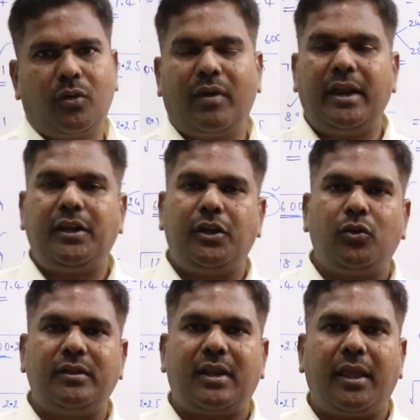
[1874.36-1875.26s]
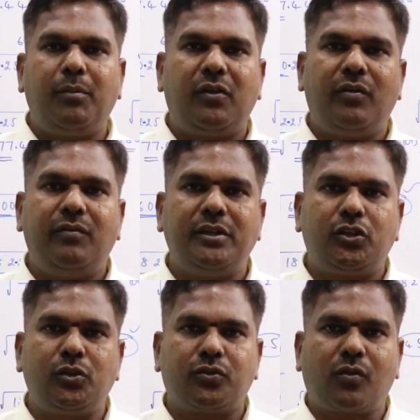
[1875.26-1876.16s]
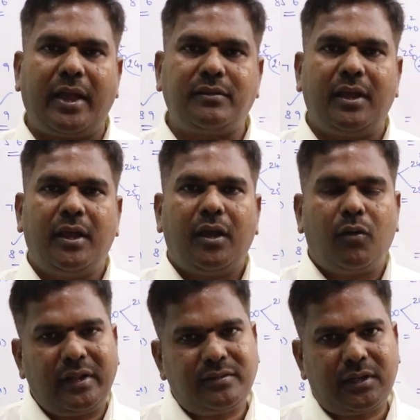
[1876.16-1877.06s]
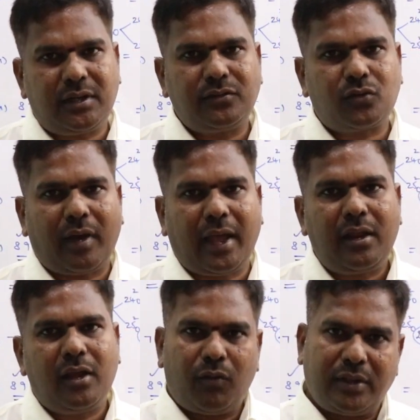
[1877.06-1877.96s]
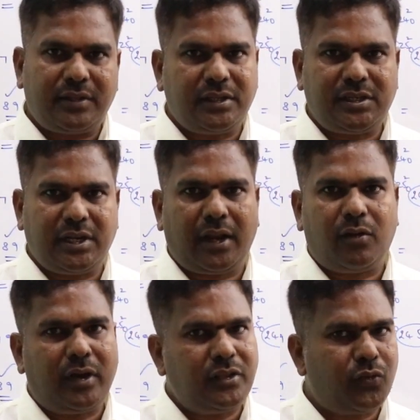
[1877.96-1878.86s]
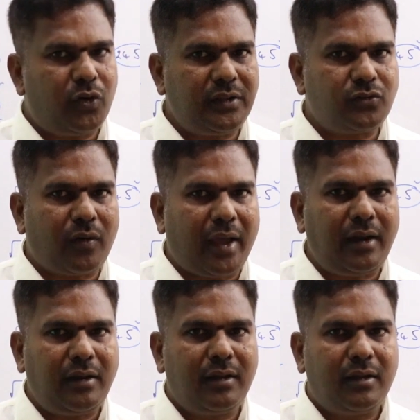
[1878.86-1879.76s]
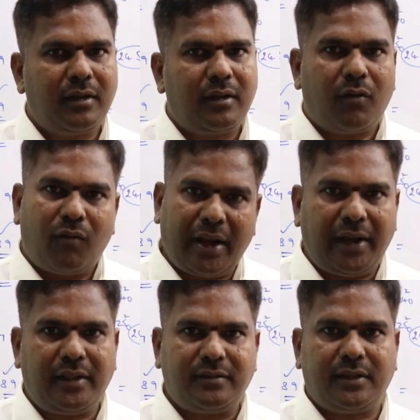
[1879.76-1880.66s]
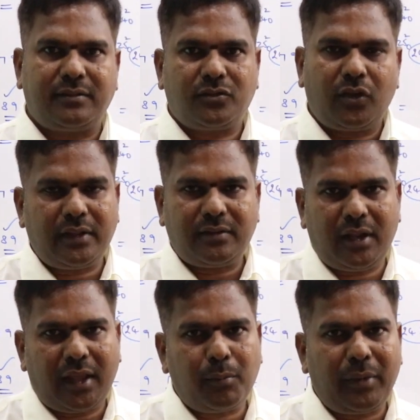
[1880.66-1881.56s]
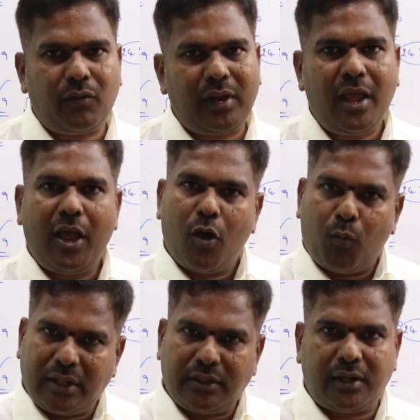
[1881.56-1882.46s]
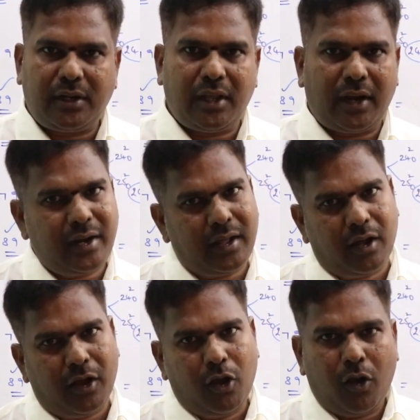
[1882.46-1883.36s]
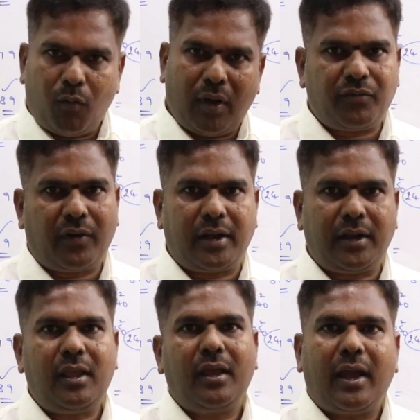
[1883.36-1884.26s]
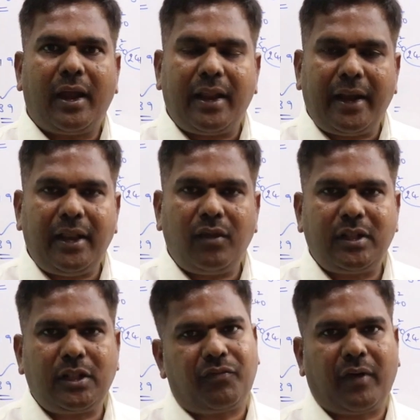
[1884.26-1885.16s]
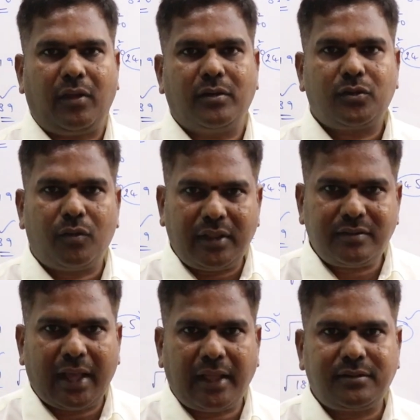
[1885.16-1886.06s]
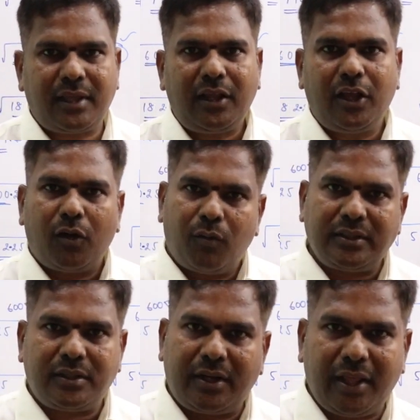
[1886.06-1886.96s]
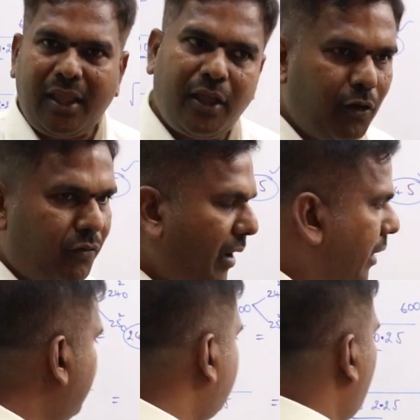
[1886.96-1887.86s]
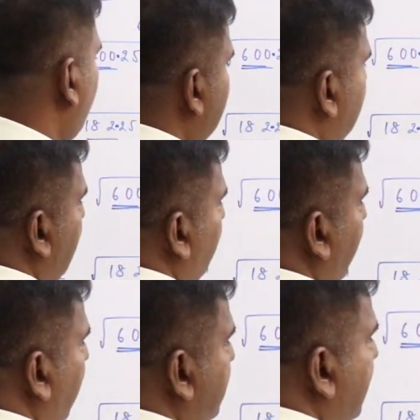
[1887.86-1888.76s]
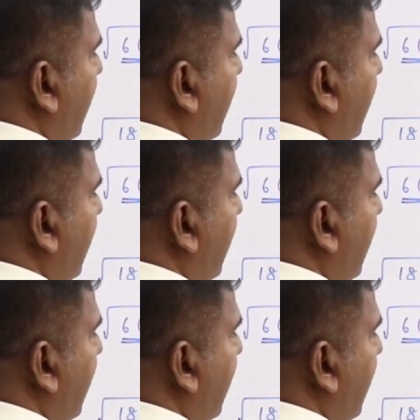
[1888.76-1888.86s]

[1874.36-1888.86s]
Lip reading: So 182 is lying between which two squares? What is 13 square? 169. What is 14 square? 196. So it is lying between 130 and 140 and ending with a 5. So what is the answer? 135. So 135 is